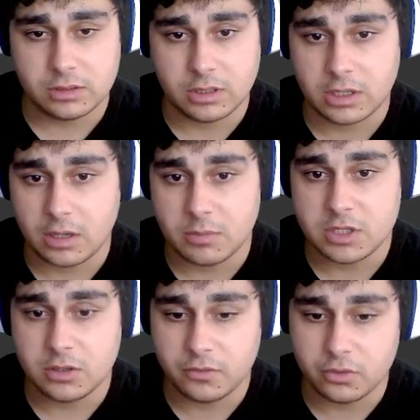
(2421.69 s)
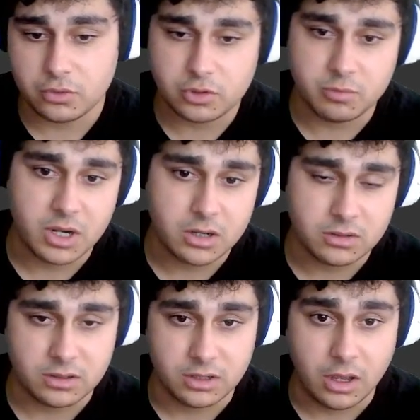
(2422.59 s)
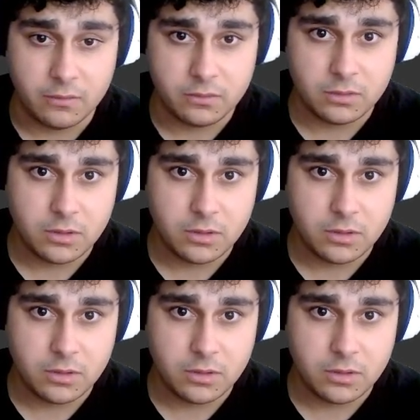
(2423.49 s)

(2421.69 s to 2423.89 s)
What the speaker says: like, I mean, if you use Barret enough,